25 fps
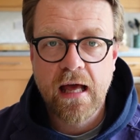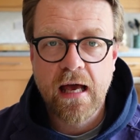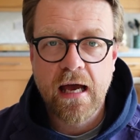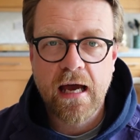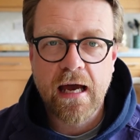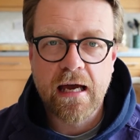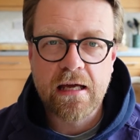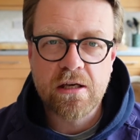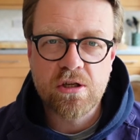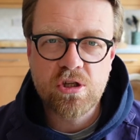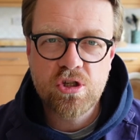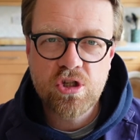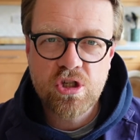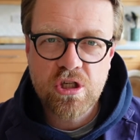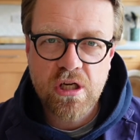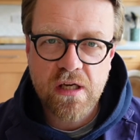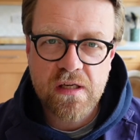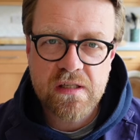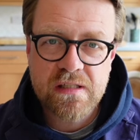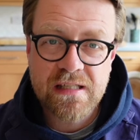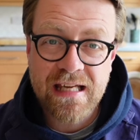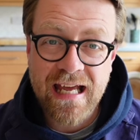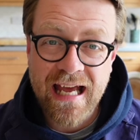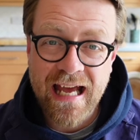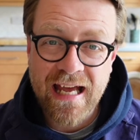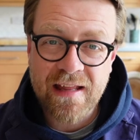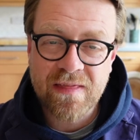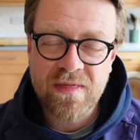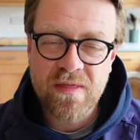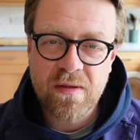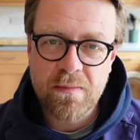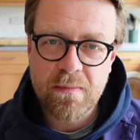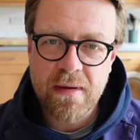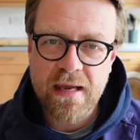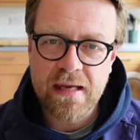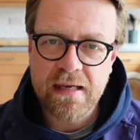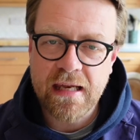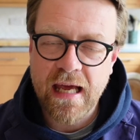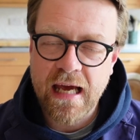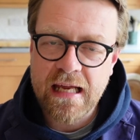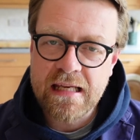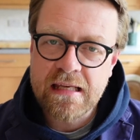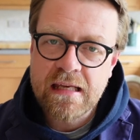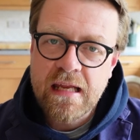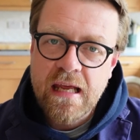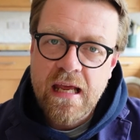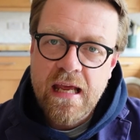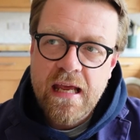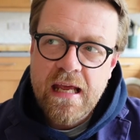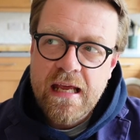and just add them in and
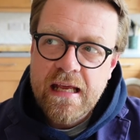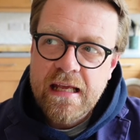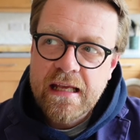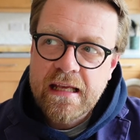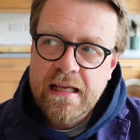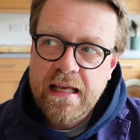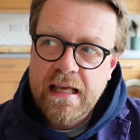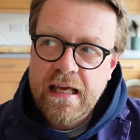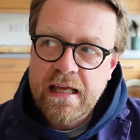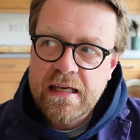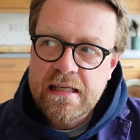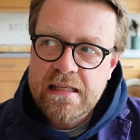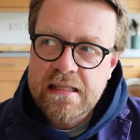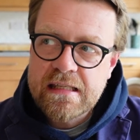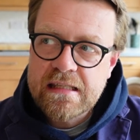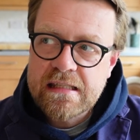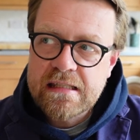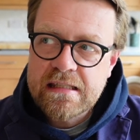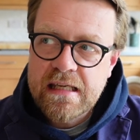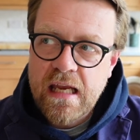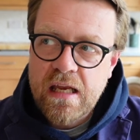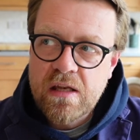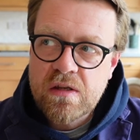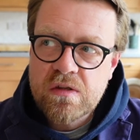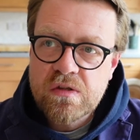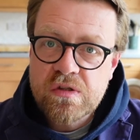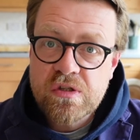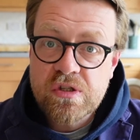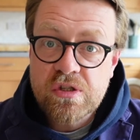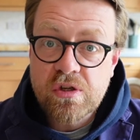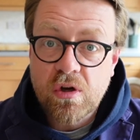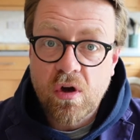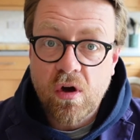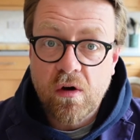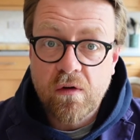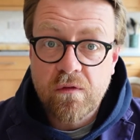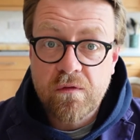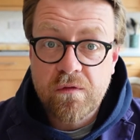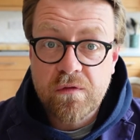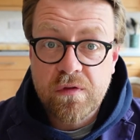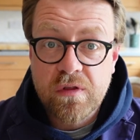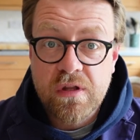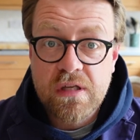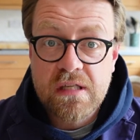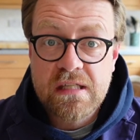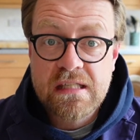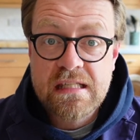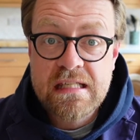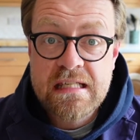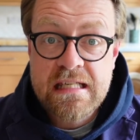get a sense of
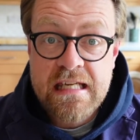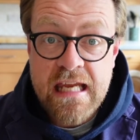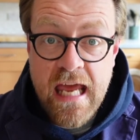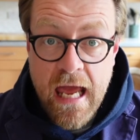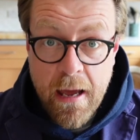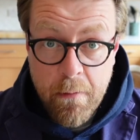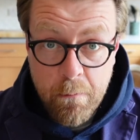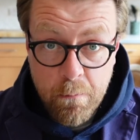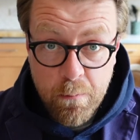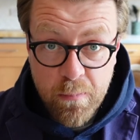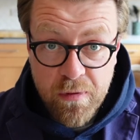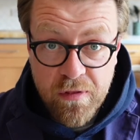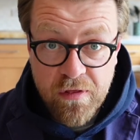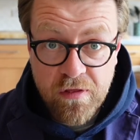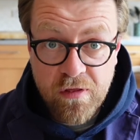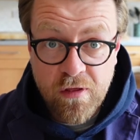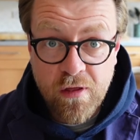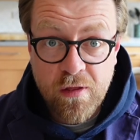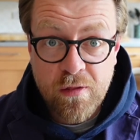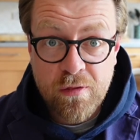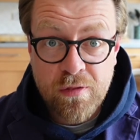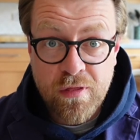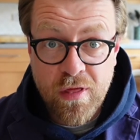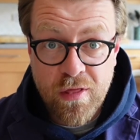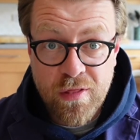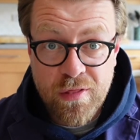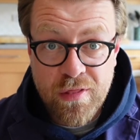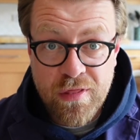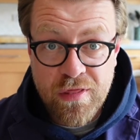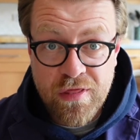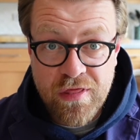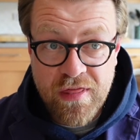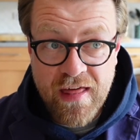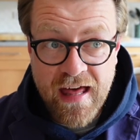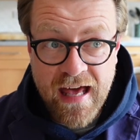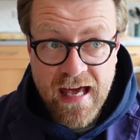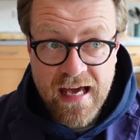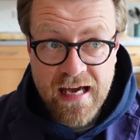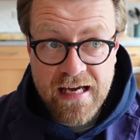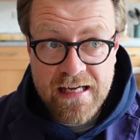the depth that